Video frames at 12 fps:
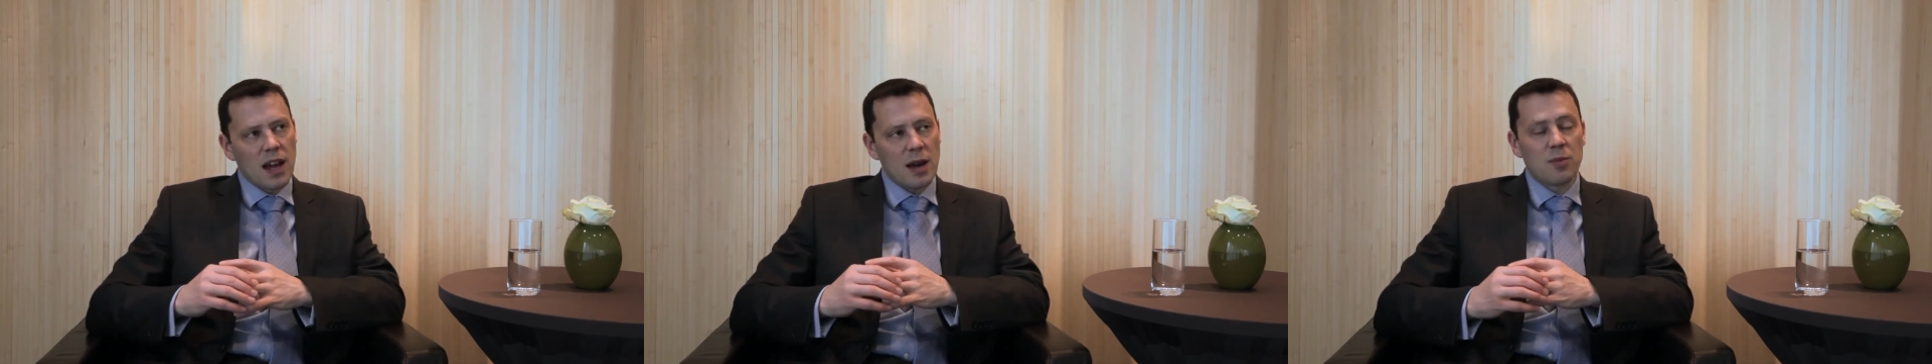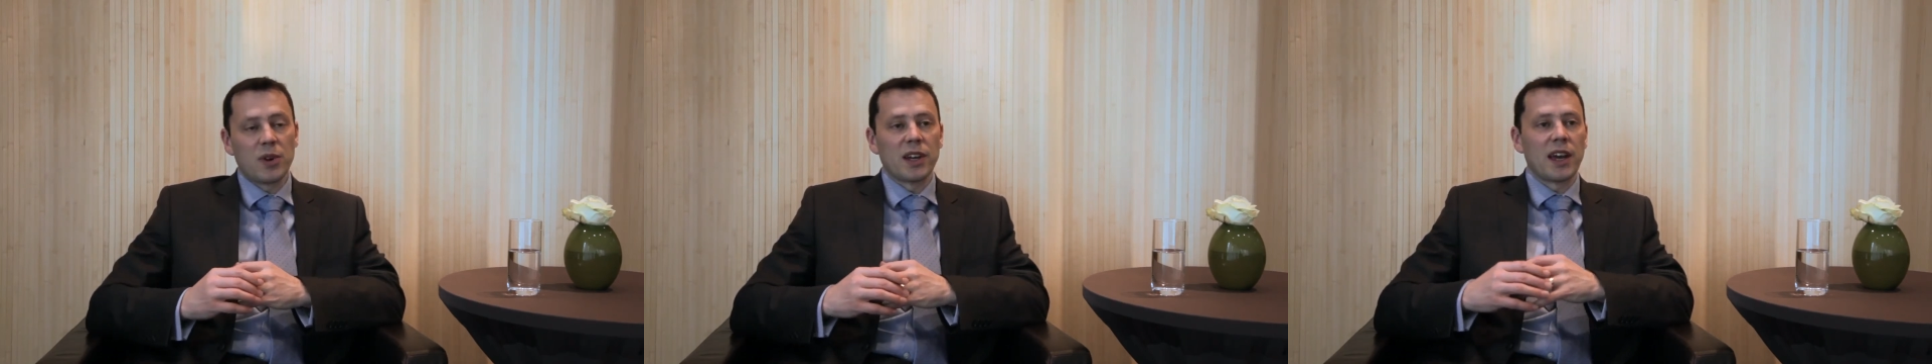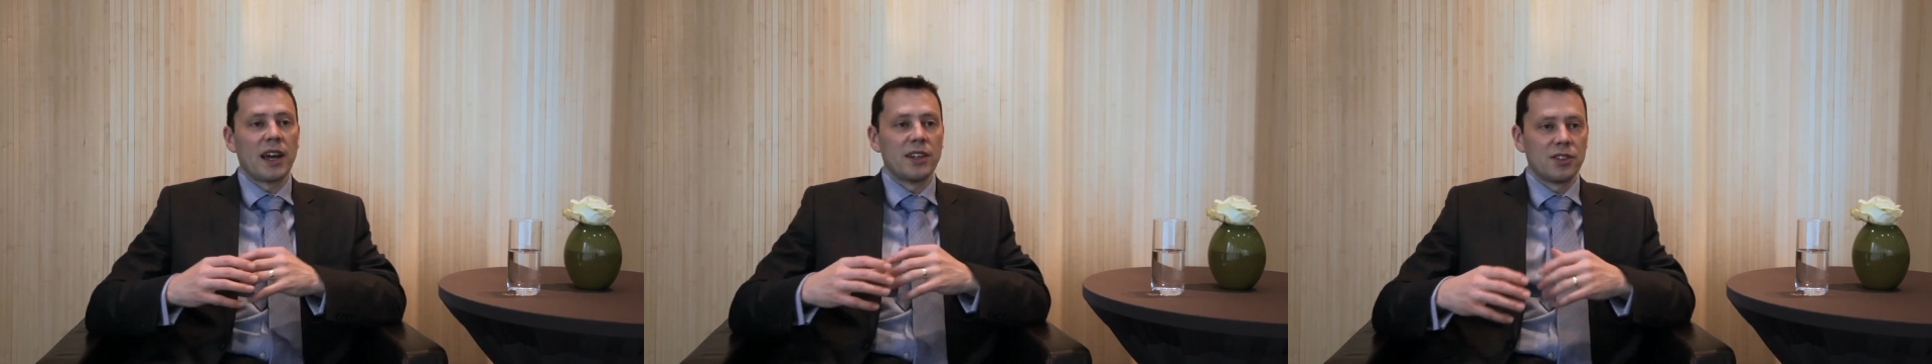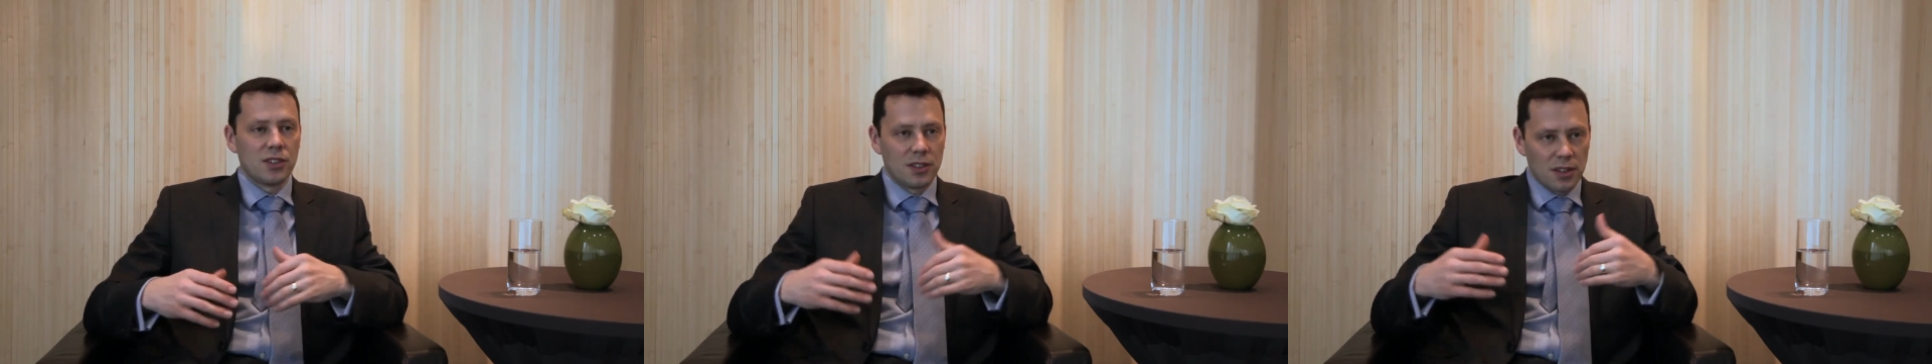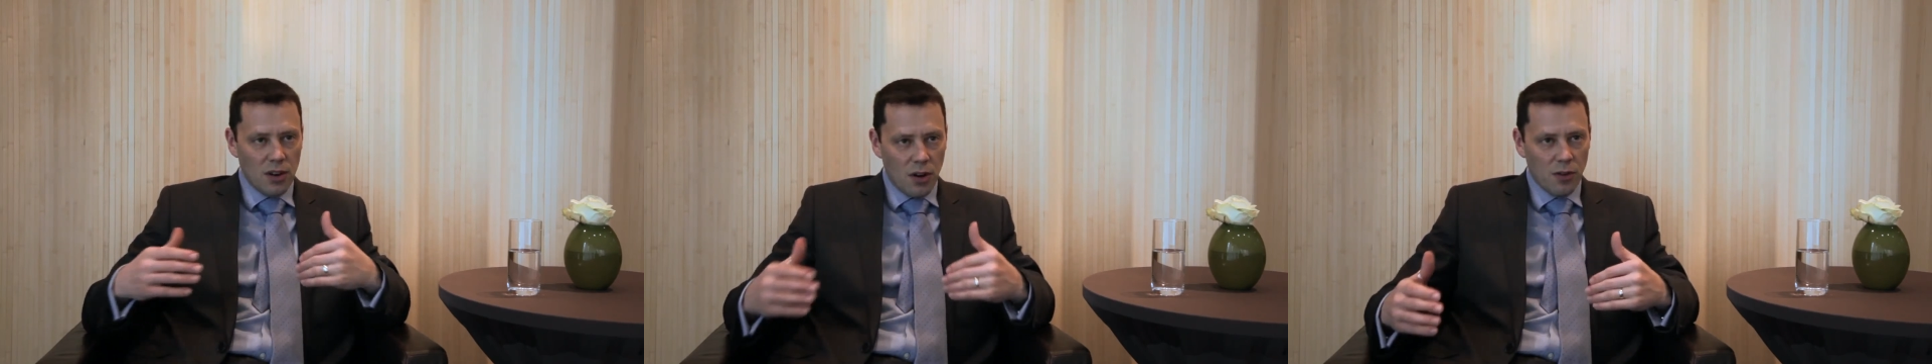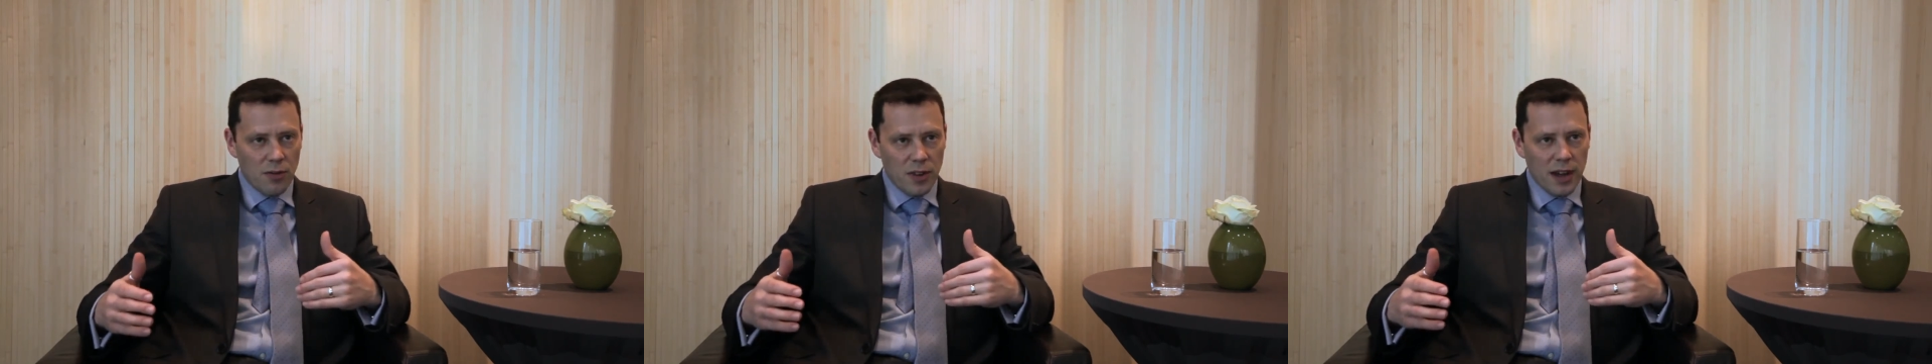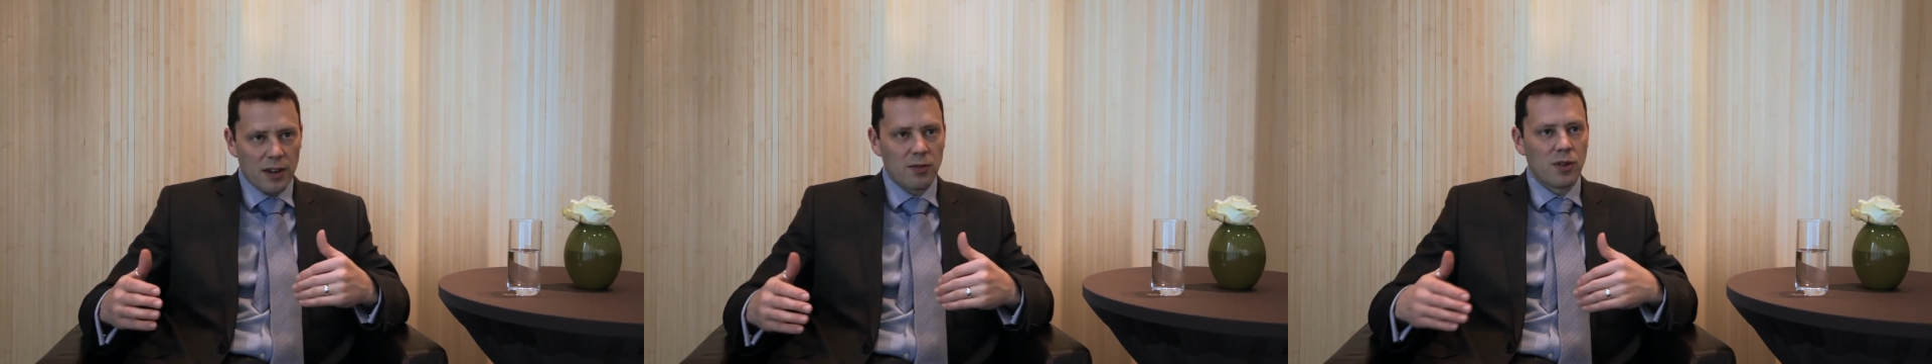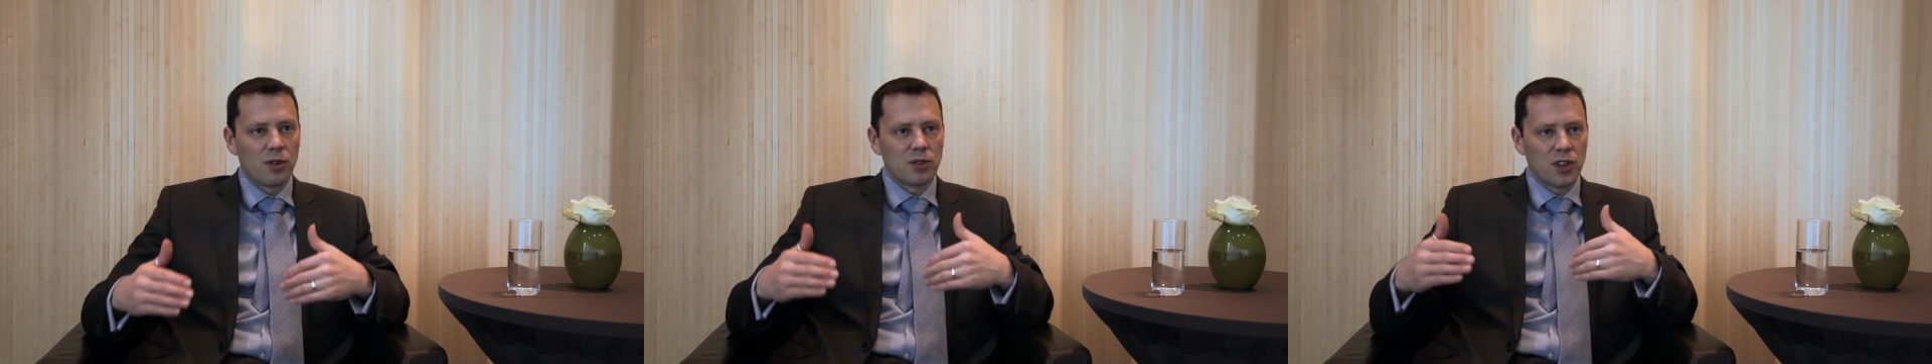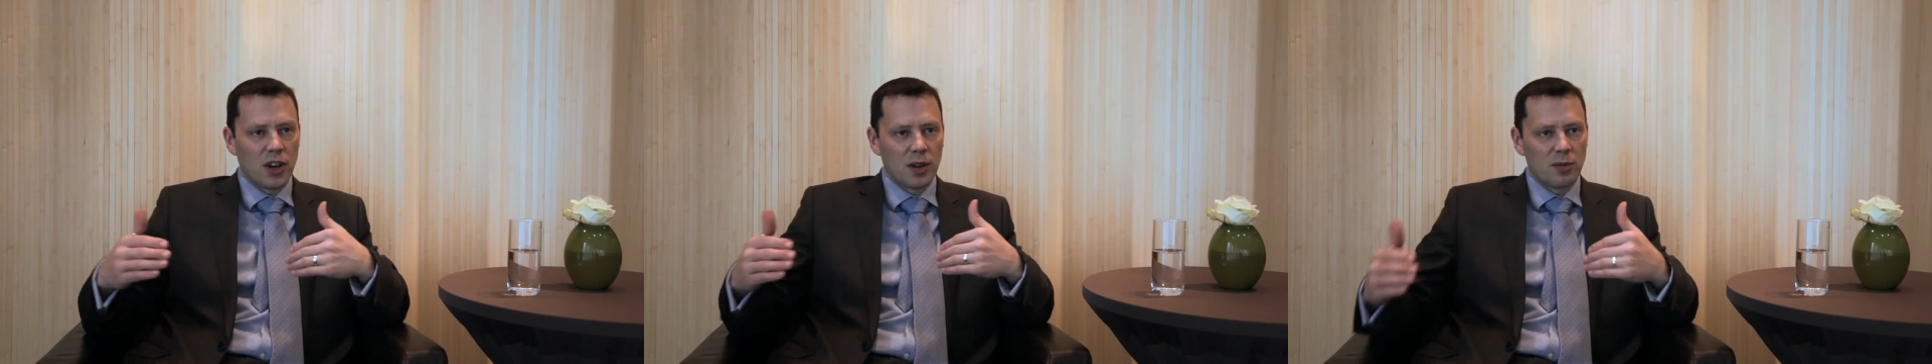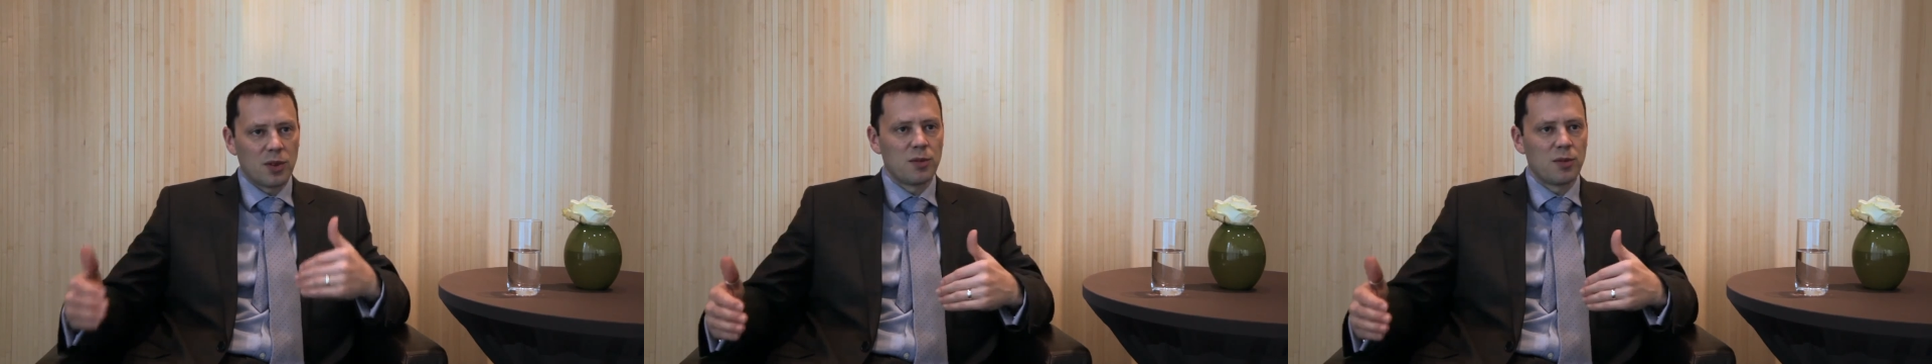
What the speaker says: application of that real-time